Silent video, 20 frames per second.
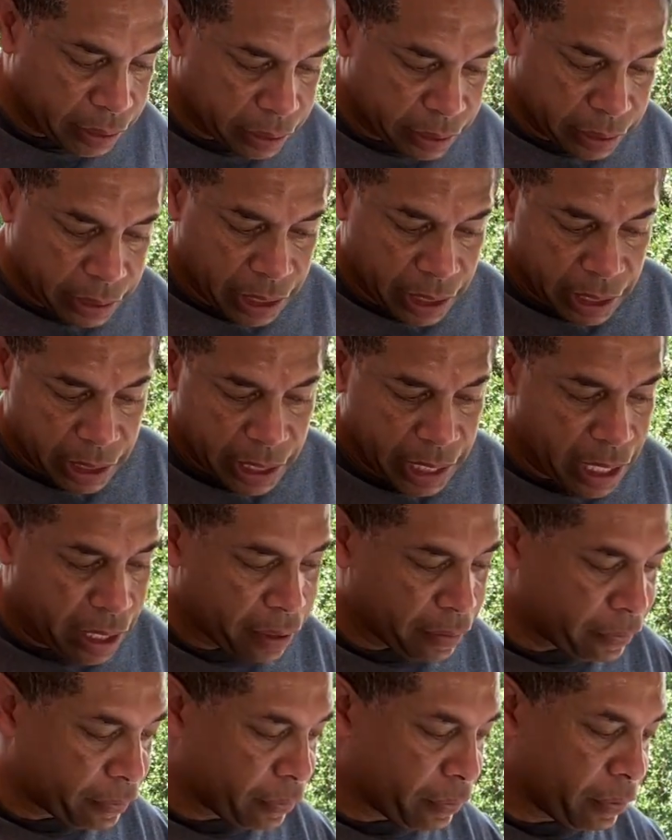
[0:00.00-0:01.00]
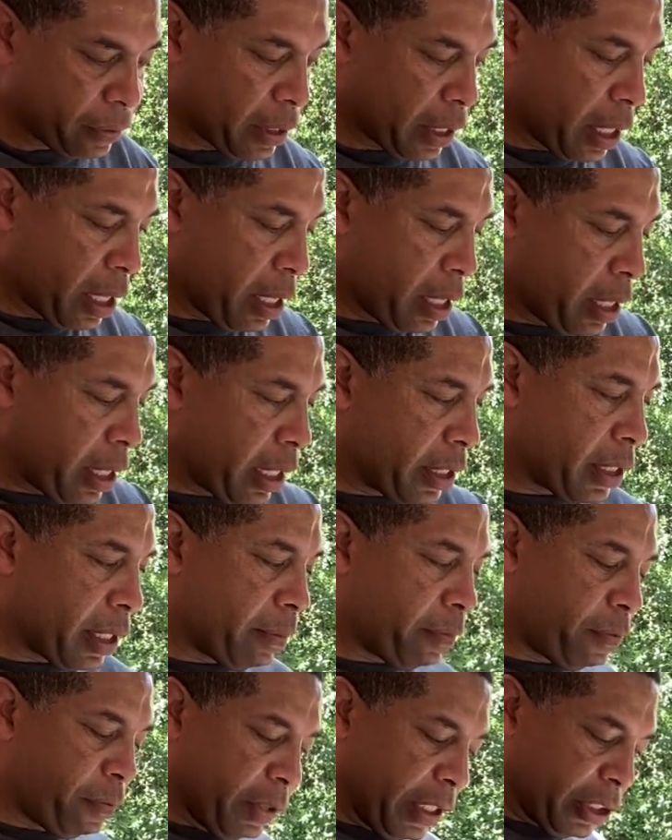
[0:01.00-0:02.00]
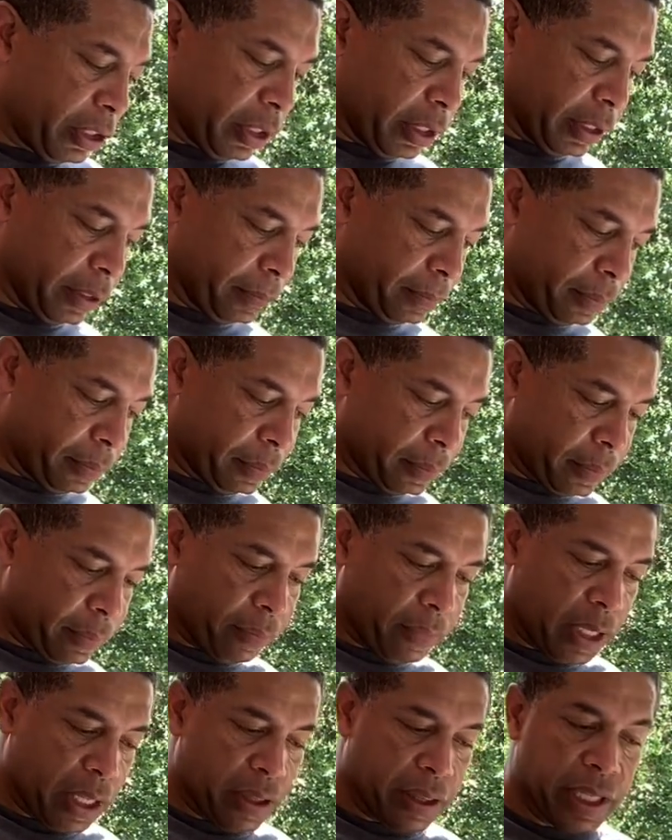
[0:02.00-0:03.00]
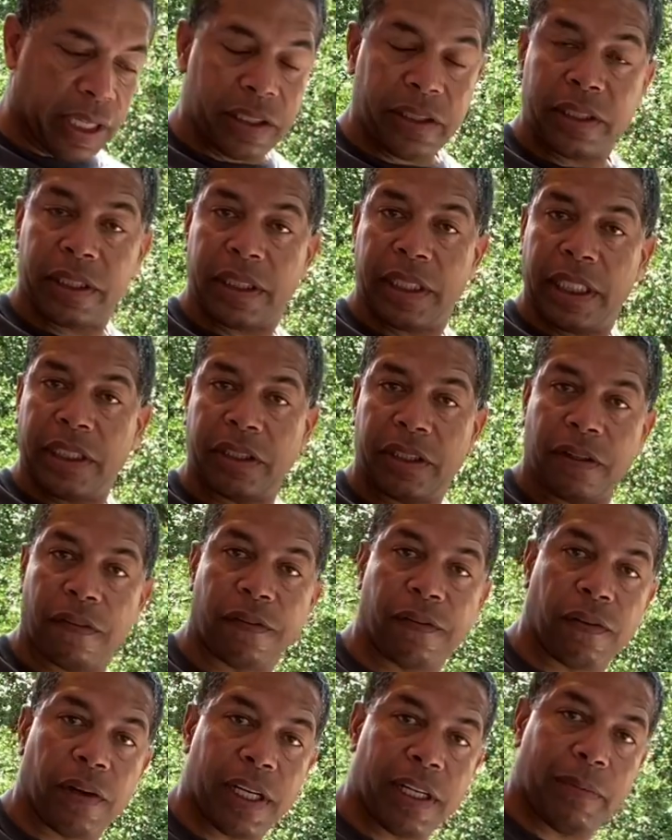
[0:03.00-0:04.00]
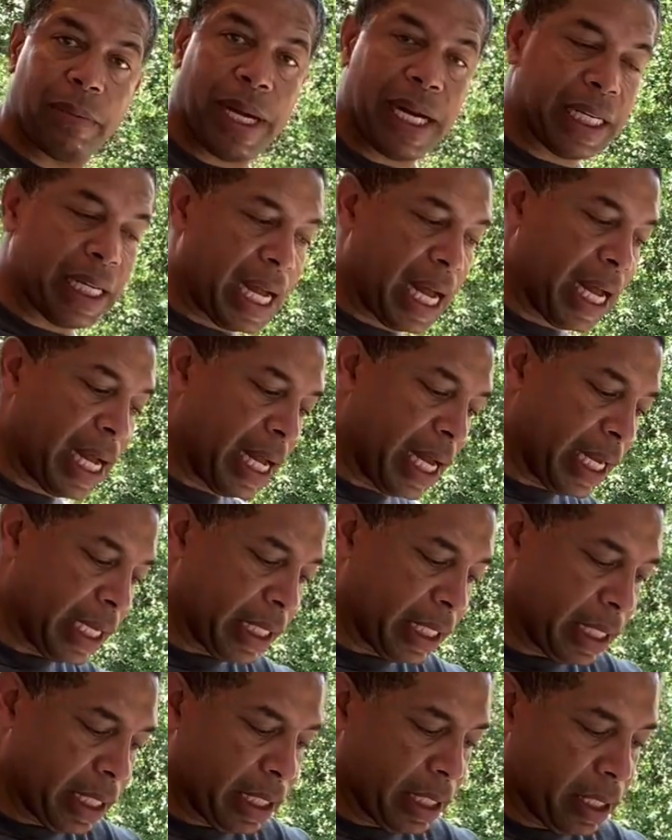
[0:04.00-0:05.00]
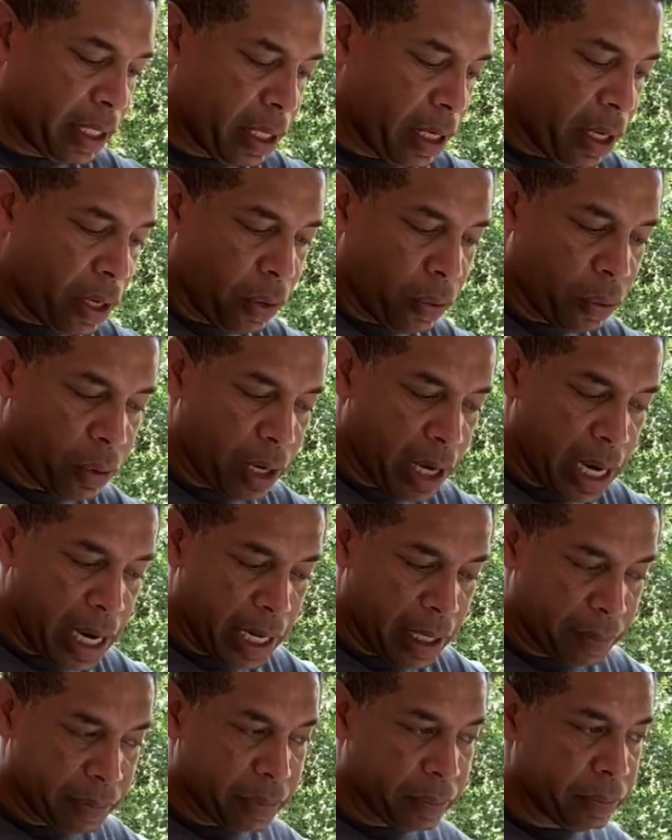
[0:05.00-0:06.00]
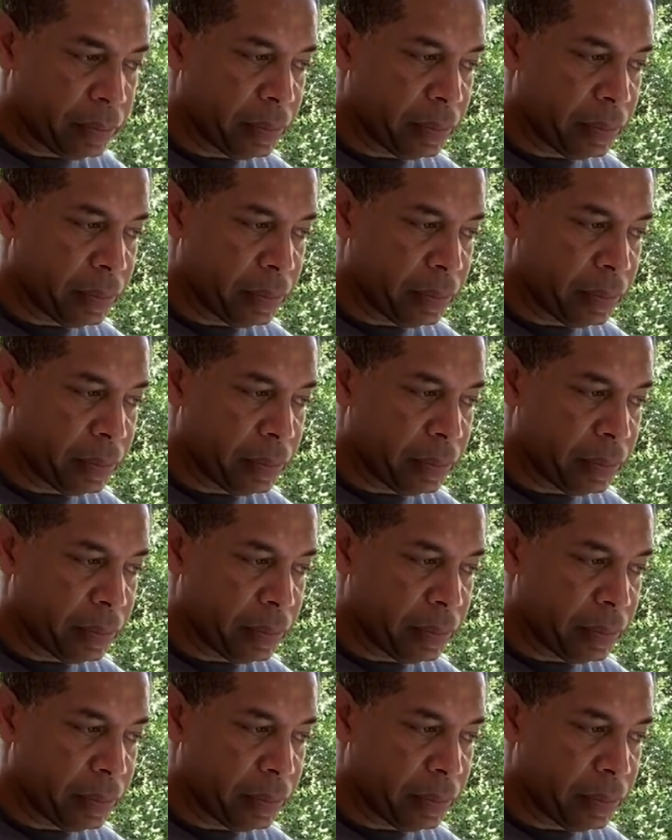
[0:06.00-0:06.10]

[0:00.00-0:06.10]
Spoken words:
So now I have, as I'm fishing, this is the front of my kayak where I'm